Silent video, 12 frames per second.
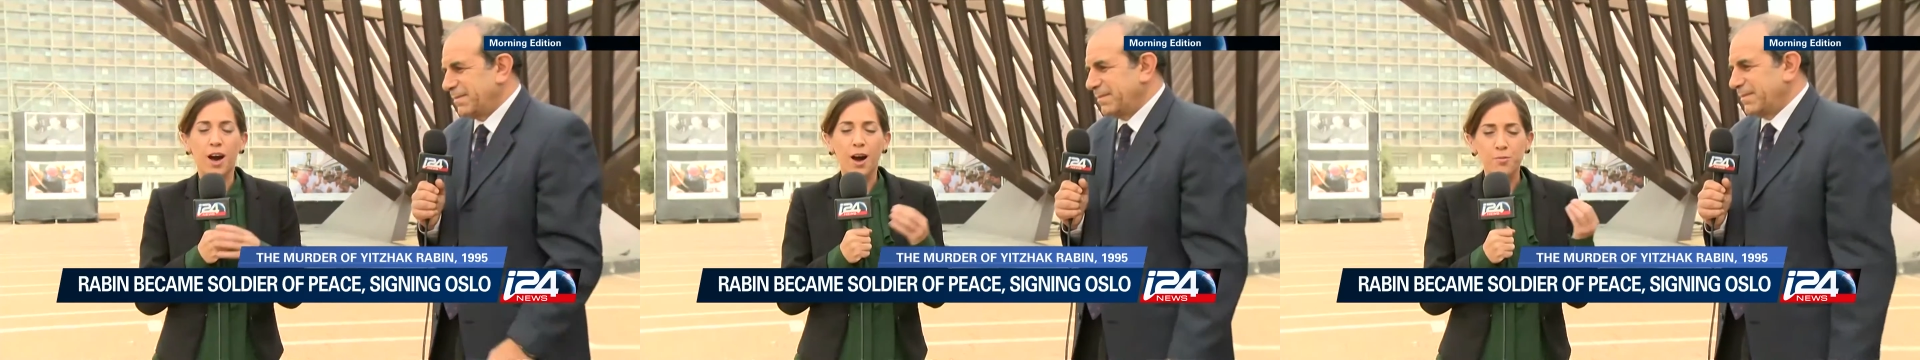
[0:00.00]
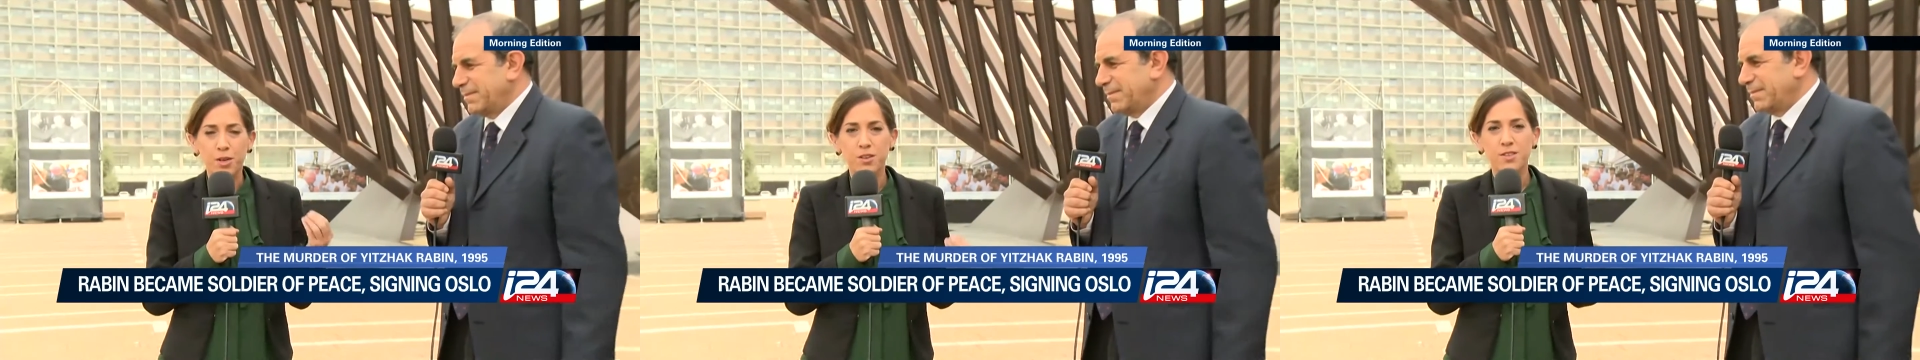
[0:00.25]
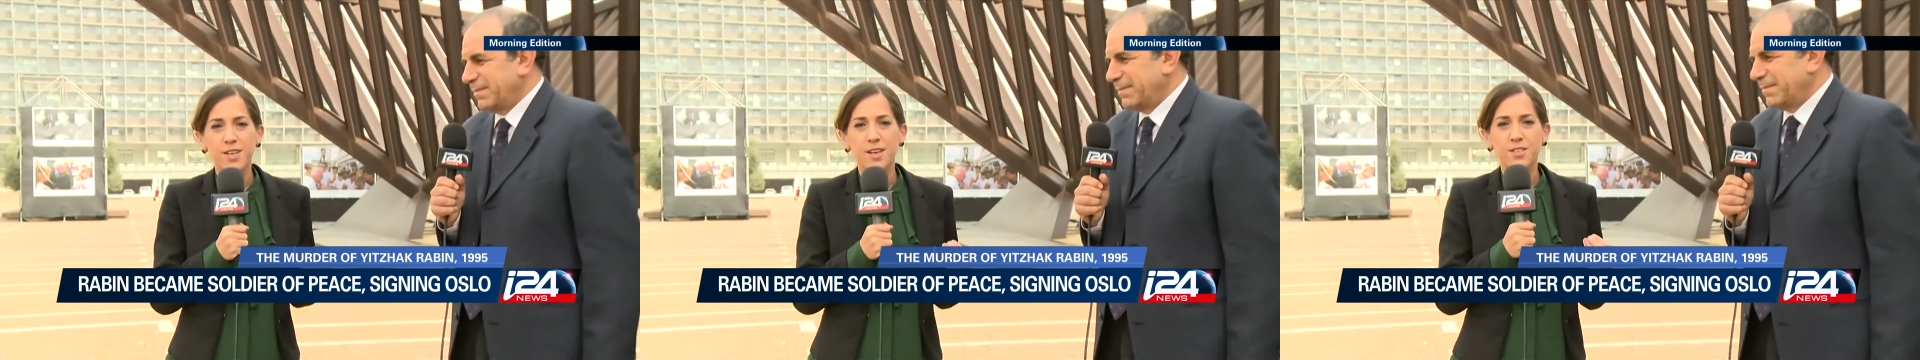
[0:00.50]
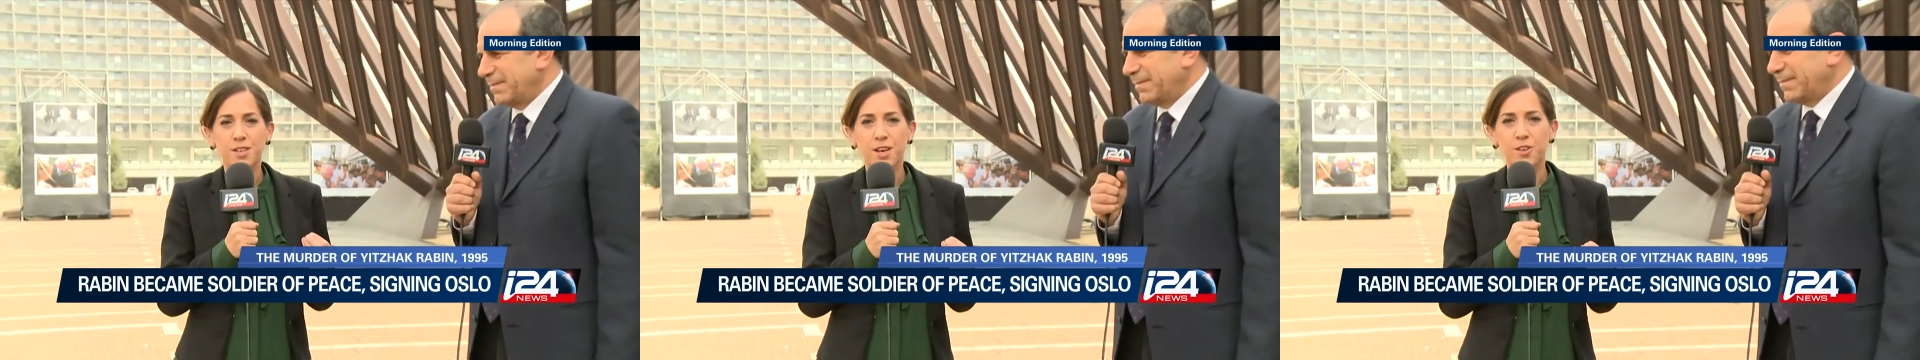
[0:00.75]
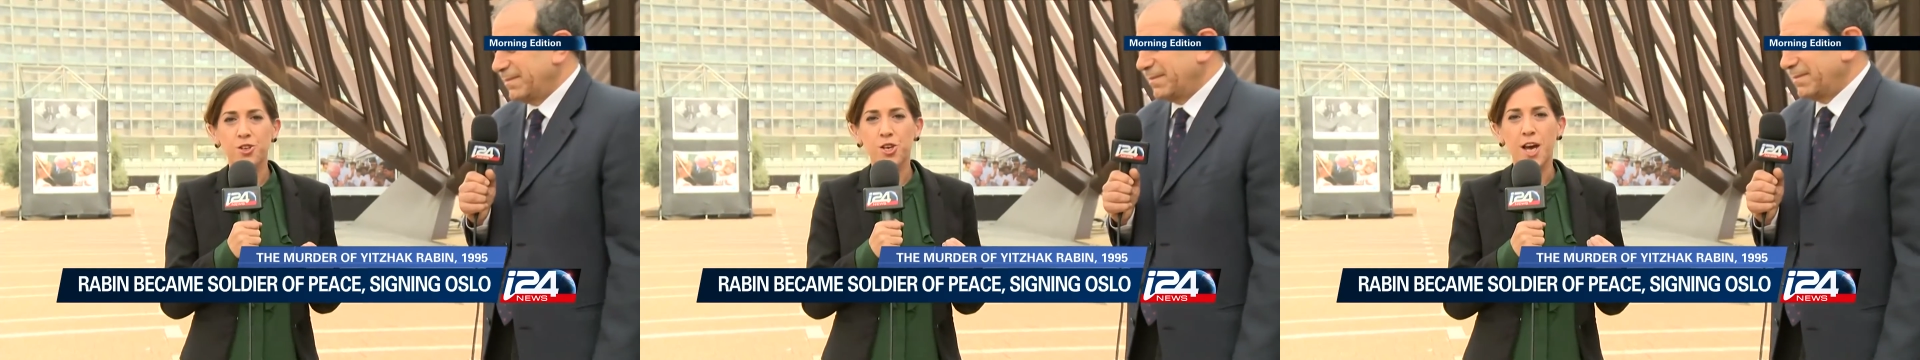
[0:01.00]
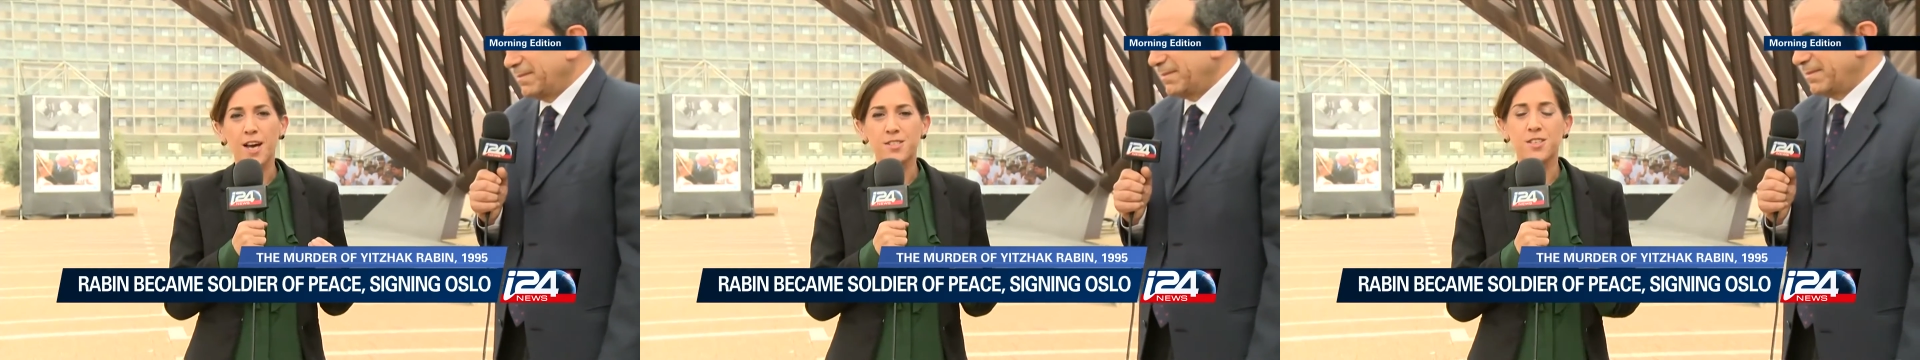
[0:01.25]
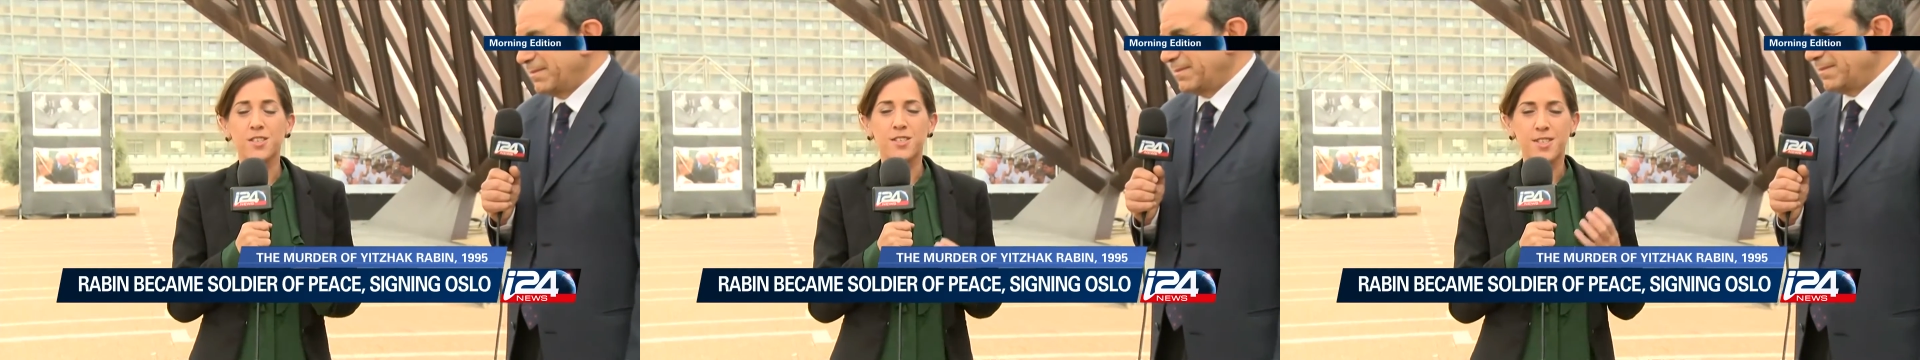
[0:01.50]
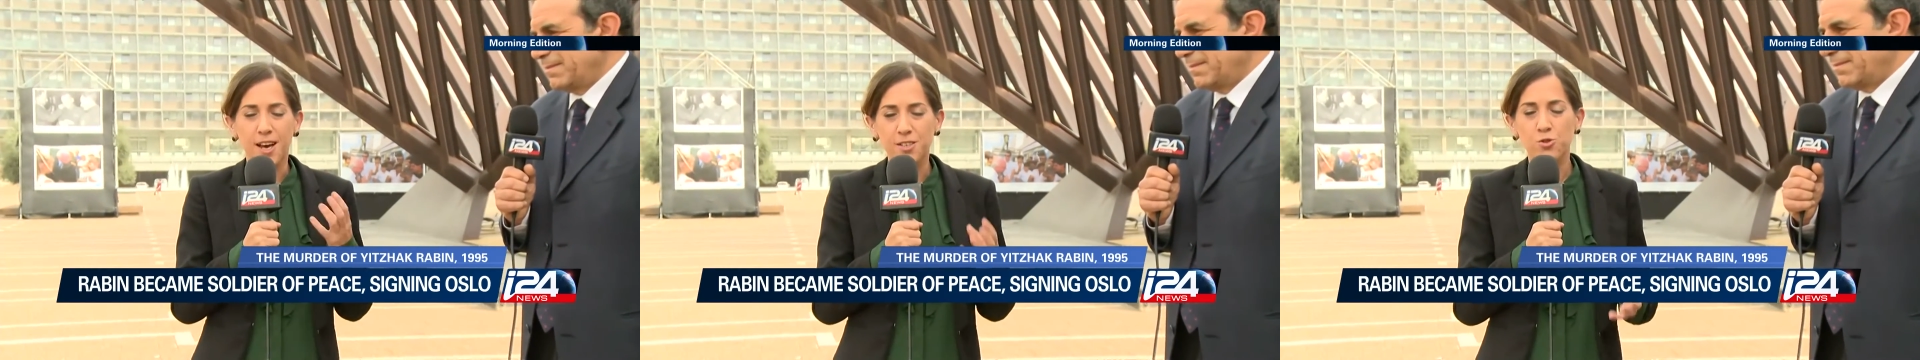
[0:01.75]
Speaker 1: Rabin assassination has a
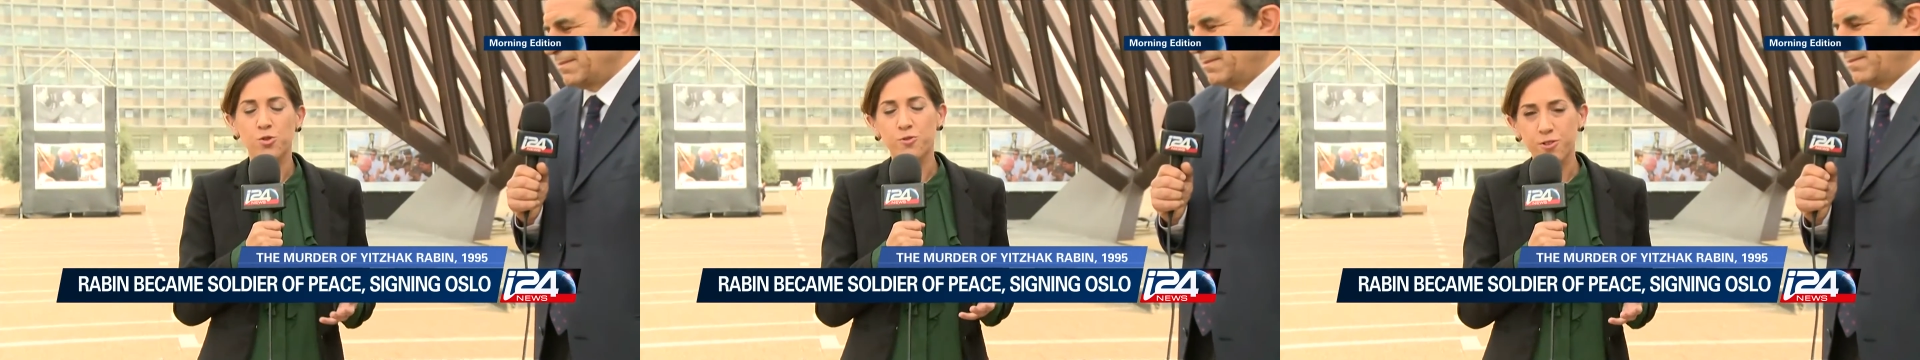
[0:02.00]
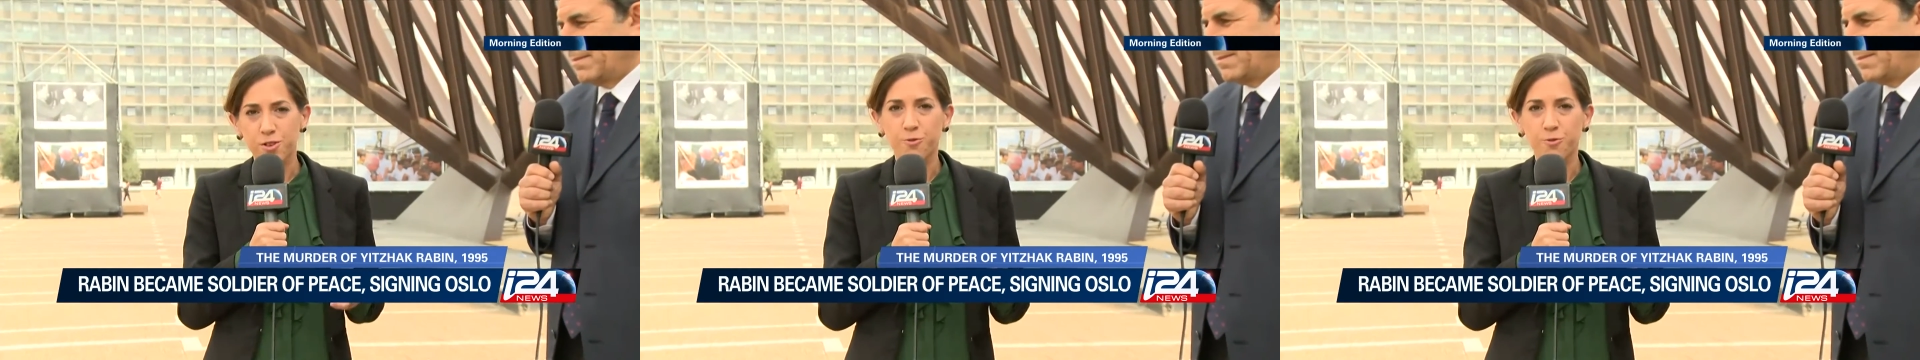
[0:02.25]
disastrous